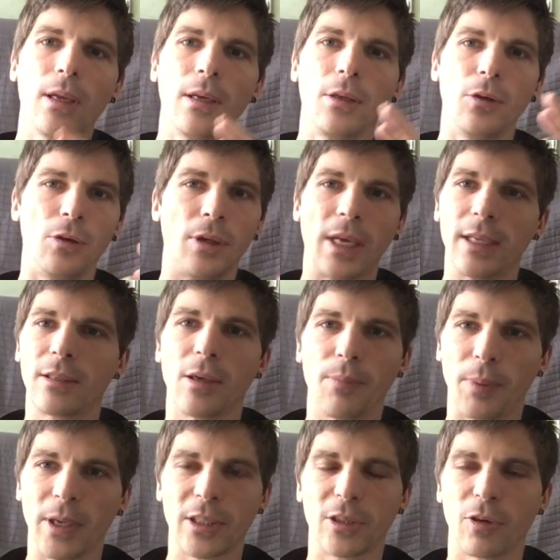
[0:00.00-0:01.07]
You get a
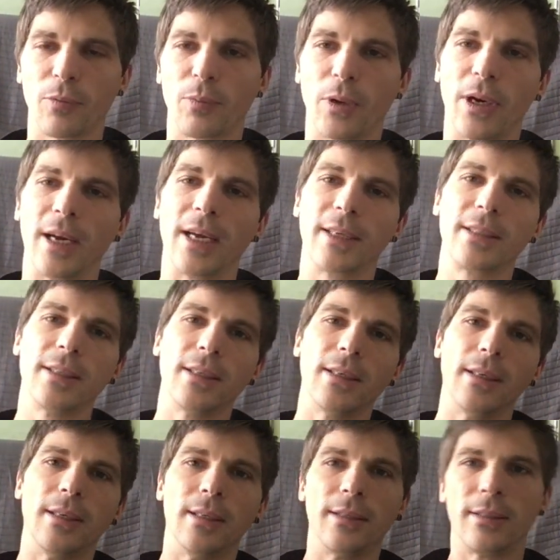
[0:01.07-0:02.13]
bunch of products,
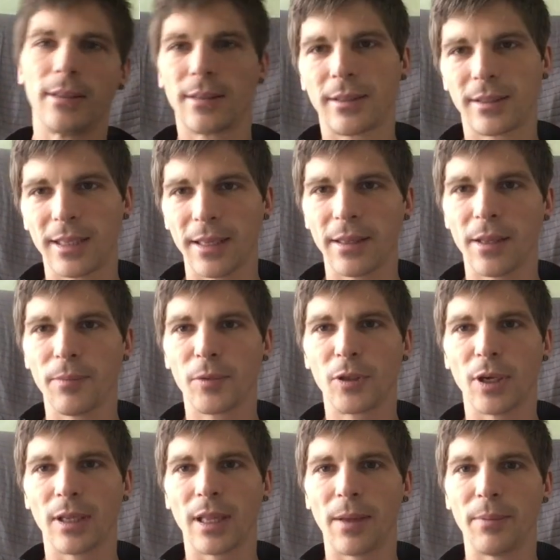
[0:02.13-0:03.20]
send them
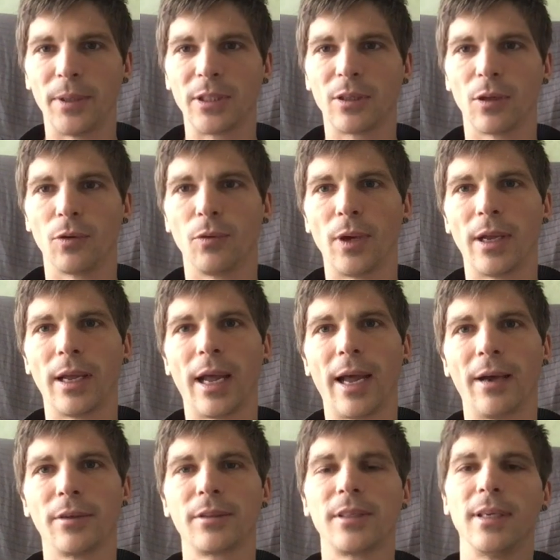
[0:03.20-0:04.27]
to an Amazon
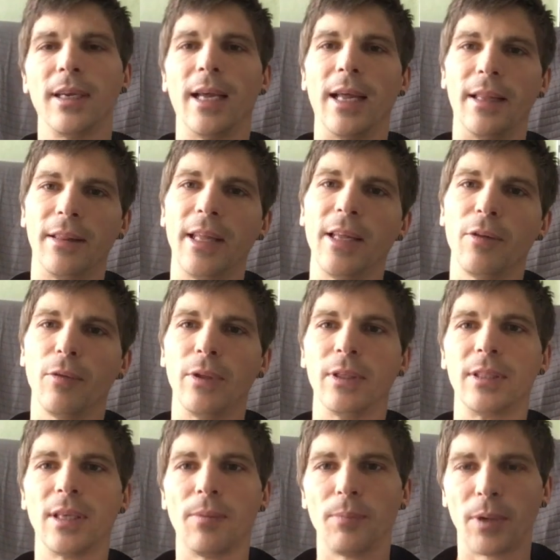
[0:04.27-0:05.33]
warehouse, and then when
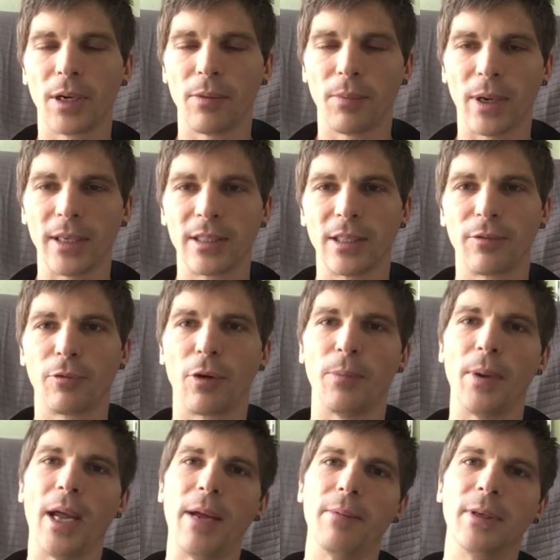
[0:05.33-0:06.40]
somebody buys it from
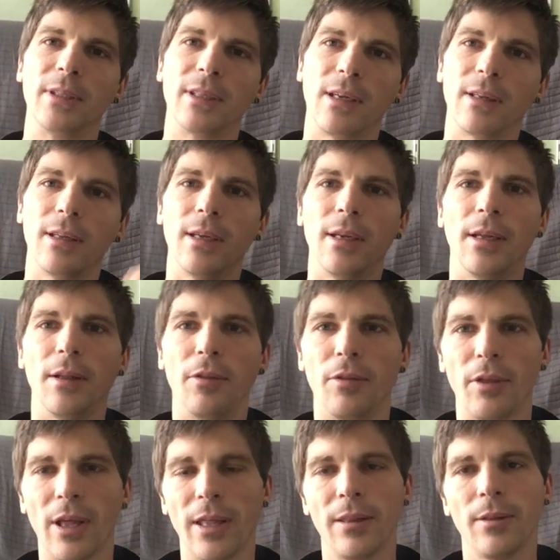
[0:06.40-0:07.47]
Amazon,
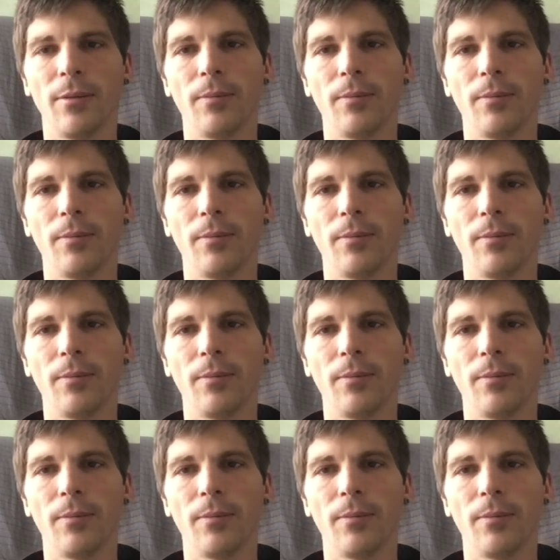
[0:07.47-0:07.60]
then